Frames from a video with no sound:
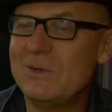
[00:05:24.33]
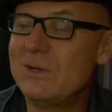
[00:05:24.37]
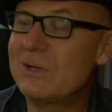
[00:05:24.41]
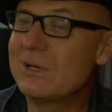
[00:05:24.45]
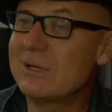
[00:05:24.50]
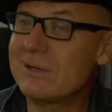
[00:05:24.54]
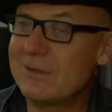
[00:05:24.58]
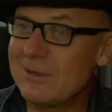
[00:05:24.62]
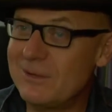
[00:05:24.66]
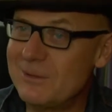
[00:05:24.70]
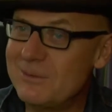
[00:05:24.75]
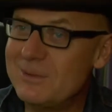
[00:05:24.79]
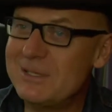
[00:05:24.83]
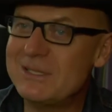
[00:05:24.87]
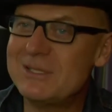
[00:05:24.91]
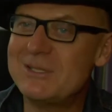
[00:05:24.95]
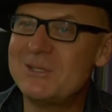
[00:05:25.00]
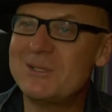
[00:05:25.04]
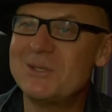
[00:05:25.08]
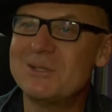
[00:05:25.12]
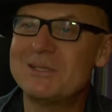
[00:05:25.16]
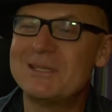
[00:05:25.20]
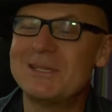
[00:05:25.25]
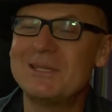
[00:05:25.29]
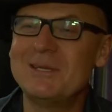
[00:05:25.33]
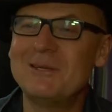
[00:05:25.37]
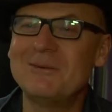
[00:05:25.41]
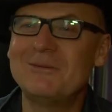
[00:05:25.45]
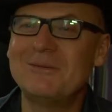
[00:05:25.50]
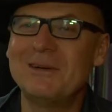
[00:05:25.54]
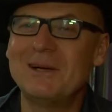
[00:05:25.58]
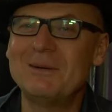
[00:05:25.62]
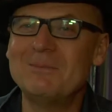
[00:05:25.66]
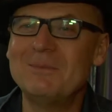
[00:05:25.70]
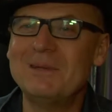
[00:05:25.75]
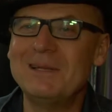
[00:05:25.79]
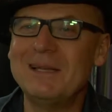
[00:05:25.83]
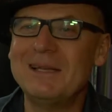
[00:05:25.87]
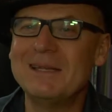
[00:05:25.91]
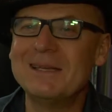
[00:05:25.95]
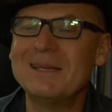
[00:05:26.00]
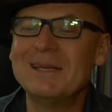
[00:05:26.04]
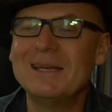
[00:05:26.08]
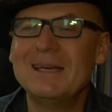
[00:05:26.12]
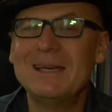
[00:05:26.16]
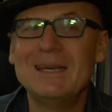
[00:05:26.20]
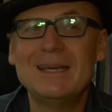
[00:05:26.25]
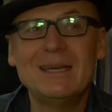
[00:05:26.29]
You can always yeah, choose a new always. family,
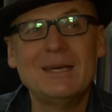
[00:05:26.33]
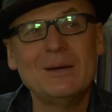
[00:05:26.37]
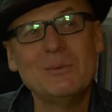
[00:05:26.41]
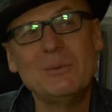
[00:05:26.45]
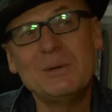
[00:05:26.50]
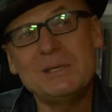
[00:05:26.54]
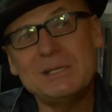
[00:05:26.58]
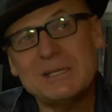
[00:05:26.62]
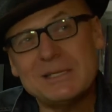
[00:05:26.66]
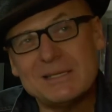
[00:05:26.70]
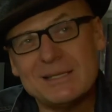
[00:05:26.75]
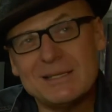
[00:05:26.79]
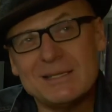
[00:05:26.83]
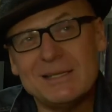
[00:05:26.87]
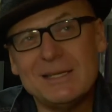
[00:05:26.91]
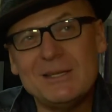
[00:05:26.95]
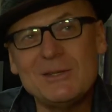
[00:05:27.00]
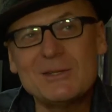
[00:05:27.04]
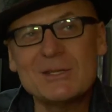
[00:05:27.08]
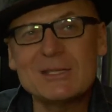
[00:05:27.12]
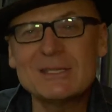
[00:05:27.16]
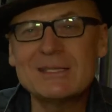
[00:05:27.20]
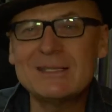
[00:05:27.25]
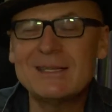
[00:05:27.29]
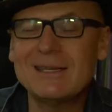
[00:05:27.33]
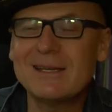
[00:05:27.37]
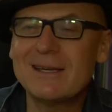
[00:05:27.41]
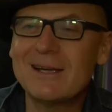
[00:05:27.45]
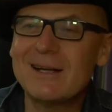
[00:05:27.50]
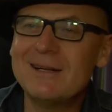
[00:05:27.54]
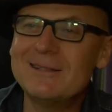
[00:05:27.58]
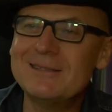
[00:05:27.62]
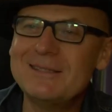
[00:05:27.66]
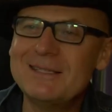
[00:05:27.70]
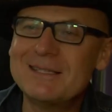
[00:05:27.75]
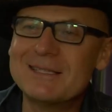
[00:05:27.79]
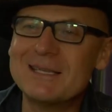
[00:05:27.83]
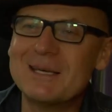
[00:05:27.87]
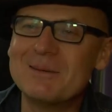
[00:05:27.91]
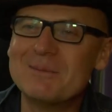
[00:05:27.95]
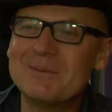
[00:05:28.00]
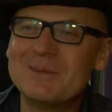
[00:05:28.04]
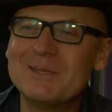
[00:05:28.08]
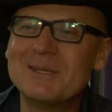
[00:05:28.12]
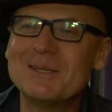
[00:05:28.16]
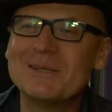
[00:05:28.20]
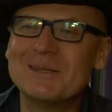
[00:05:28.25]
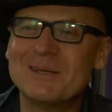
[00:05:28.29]
which is an interesting
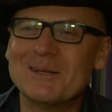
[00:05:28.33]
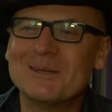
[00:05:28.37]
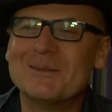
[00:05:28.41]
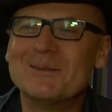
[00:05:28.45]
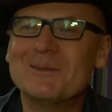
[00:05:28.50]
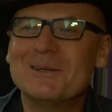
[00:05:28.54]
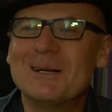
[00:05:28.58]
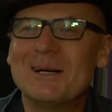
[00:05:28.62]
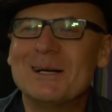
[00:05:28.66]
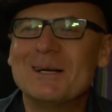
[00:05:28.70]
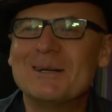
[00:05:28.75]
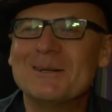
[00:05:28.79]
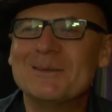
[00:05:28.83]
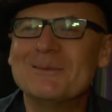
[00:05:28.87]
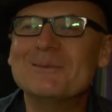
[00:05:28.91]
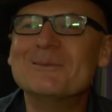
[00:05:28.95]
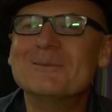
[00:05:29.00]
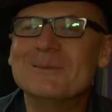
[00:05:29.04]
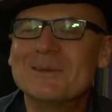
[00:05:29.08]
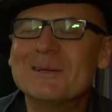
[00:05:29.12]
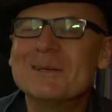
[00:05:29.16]
concept, you know, uh,